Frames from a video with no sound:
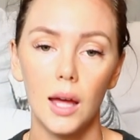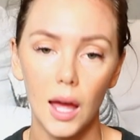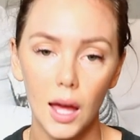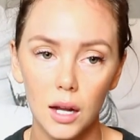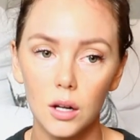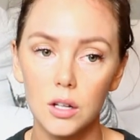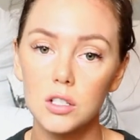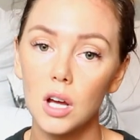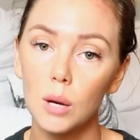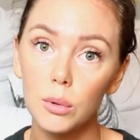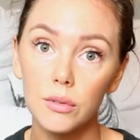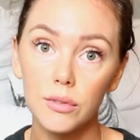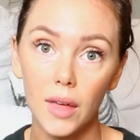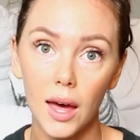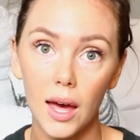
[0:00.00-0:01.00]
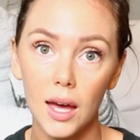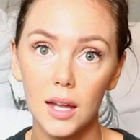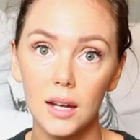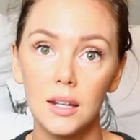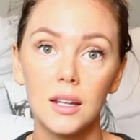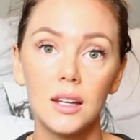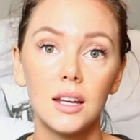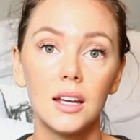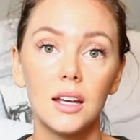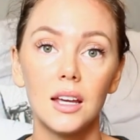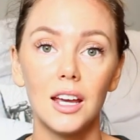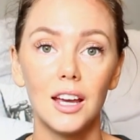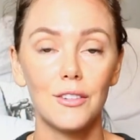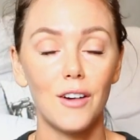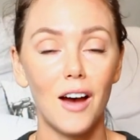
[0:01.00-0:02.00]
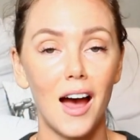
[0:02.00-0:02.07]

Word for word: And on top of that, if